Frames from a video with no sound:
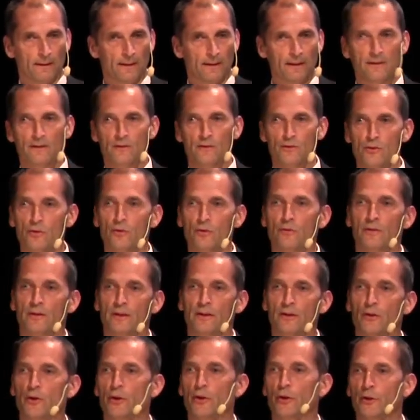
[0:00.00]
it is not
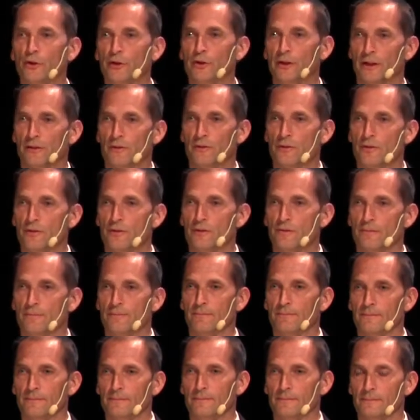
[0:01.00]
encouraged
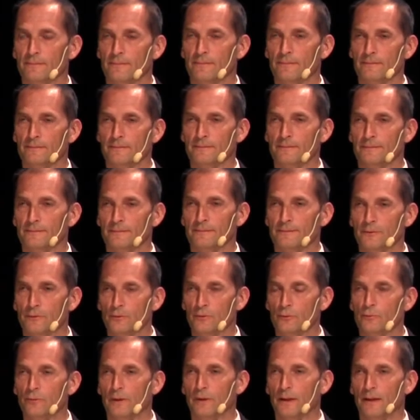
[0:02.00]

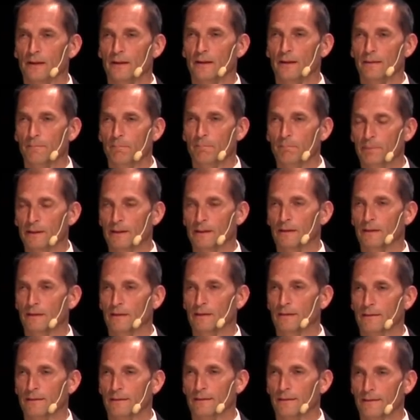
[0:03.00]
to really
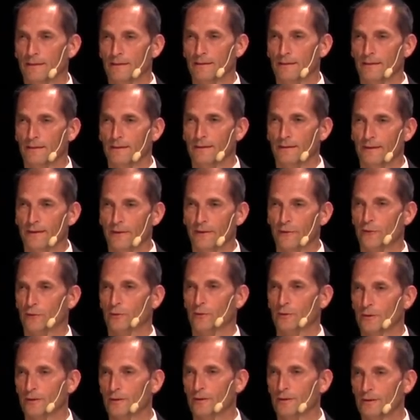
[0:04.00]
build a
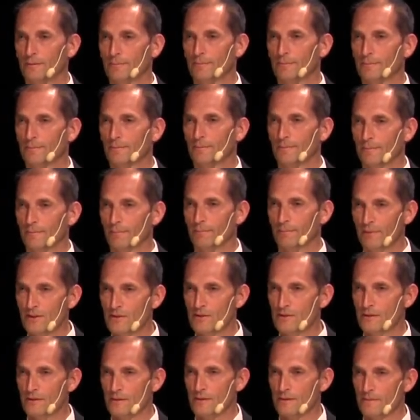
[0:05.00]
circular
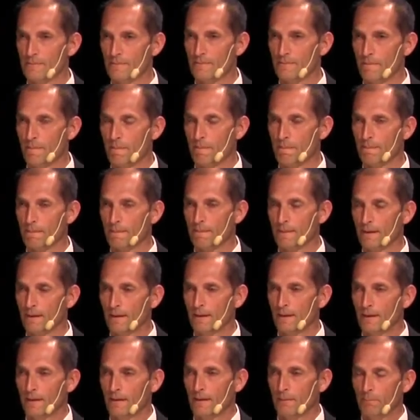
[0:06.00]
business.
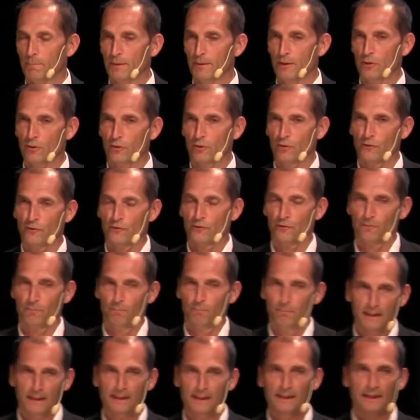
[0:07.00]
Because
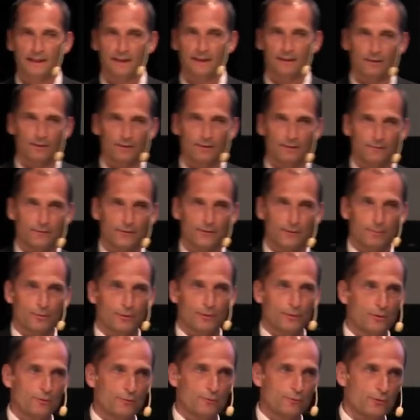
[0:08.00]
many of the
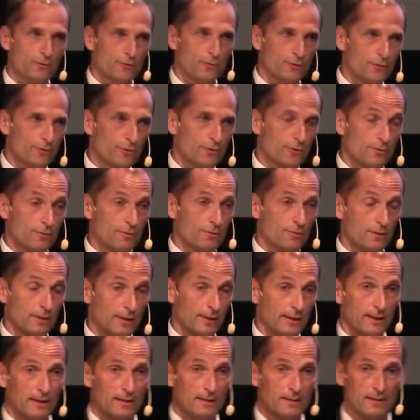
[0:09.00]
producers,
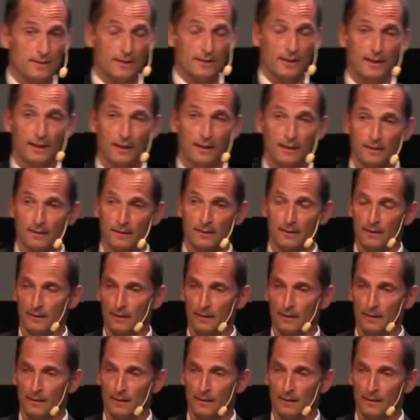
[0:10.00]
they say,